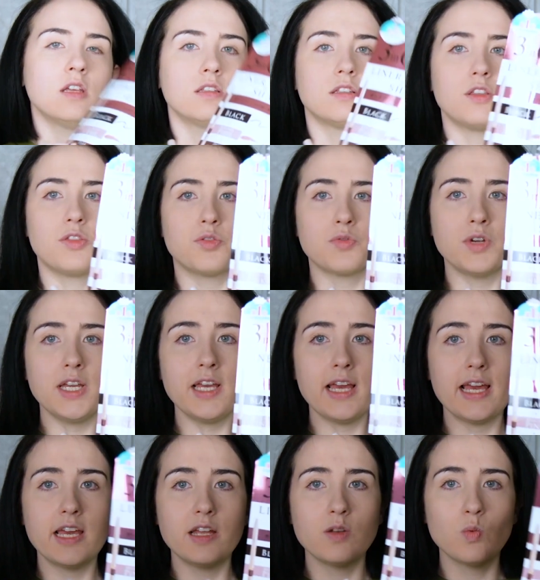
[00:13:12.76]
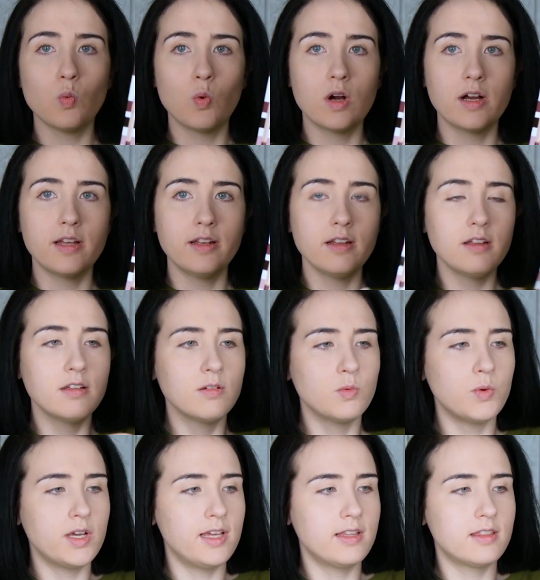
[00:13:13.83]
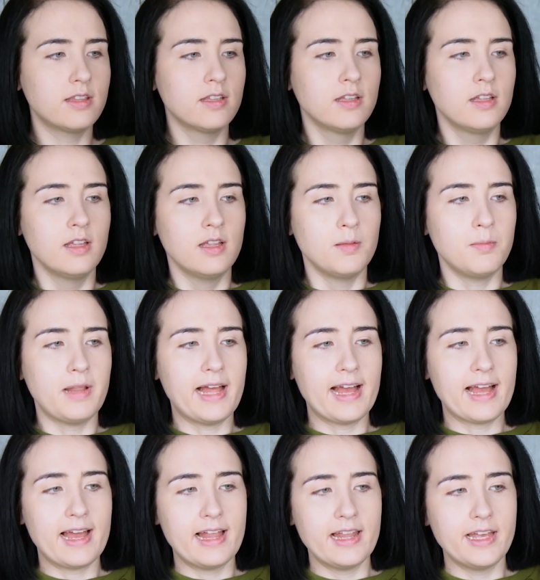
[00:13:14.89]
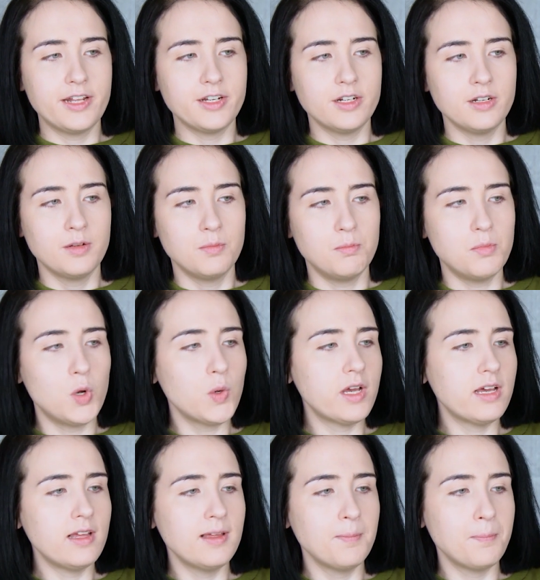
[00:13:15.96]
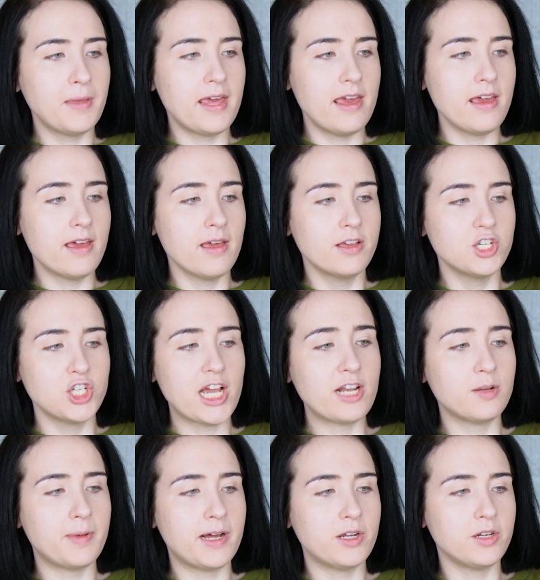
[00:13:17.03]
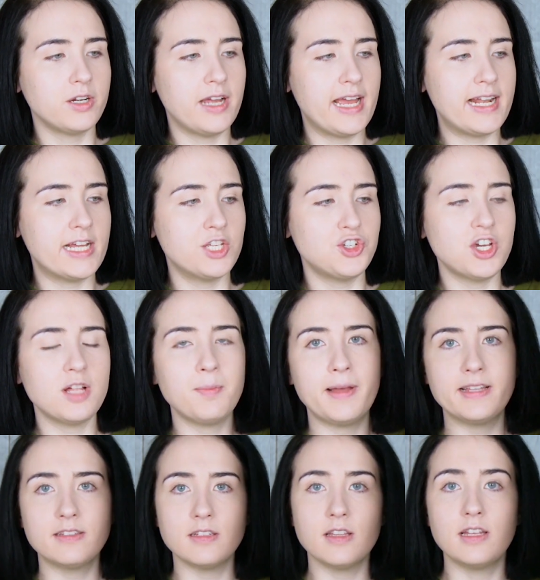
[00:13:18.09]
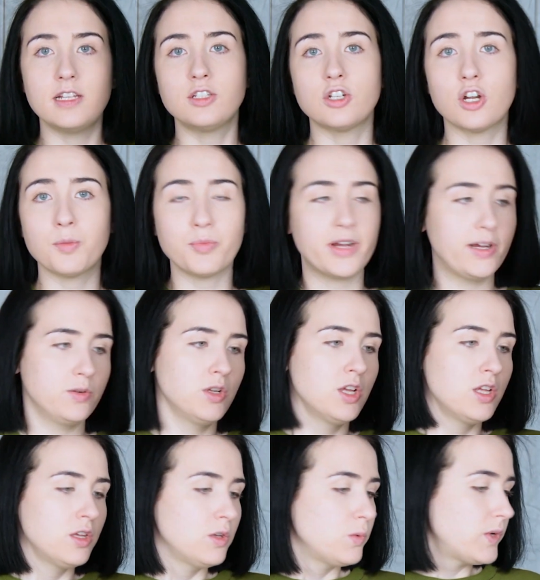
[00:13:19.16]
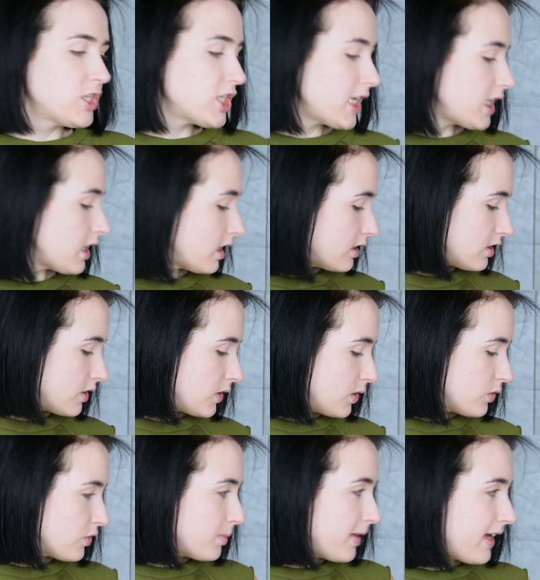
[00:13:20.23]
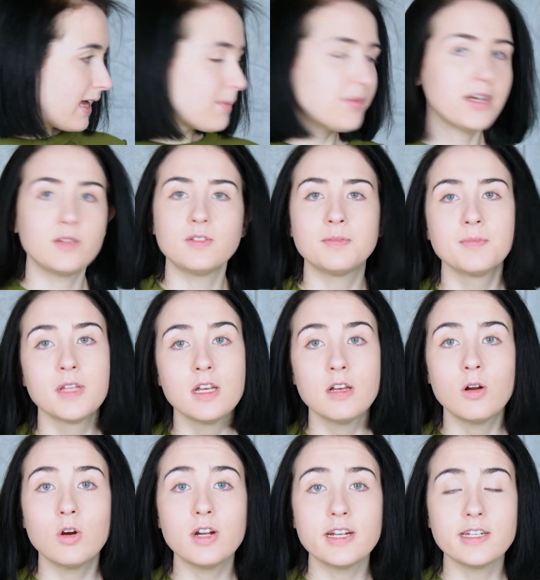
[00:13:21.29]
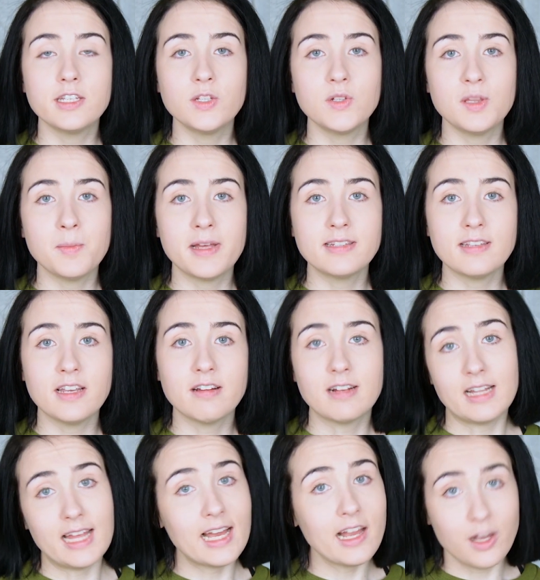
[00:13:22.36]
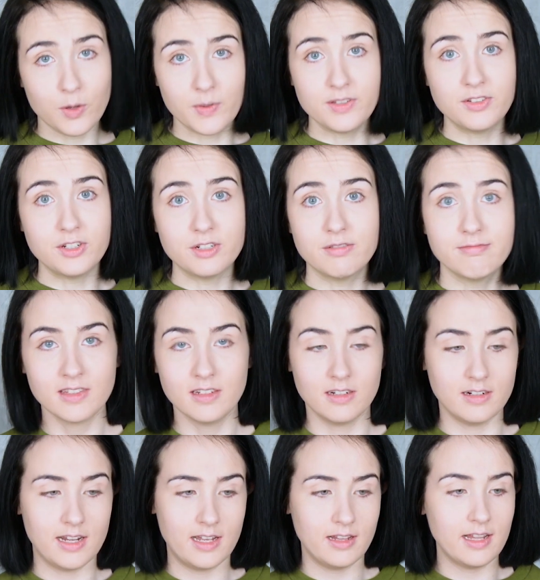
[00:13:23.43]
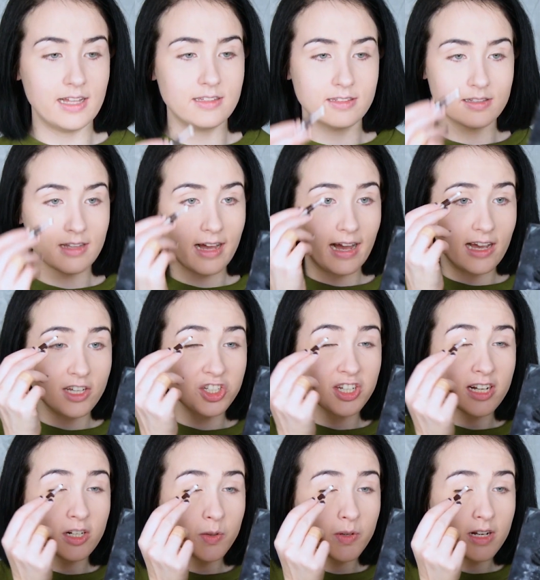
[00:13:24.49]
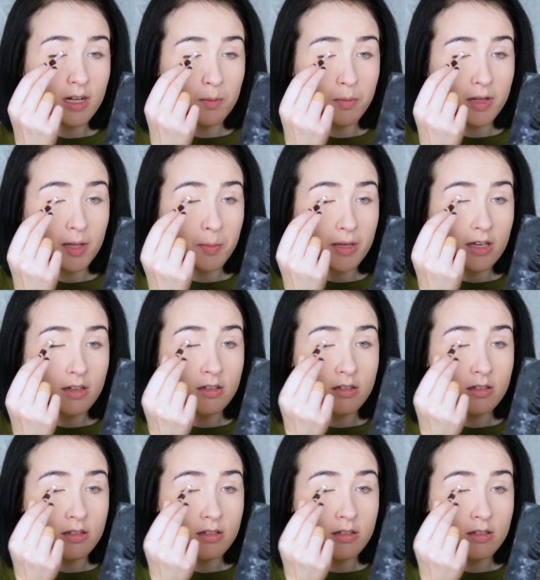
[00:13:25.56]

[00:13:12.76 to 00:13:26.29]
It's a 3-in-1 with black eyeliner, mocha pink shadow powder, and a gel pencil in dark brown, which I could also use for my eyebrows. Or I can use the mascara like I always do. Alright, let's eyeshadow it up, baby.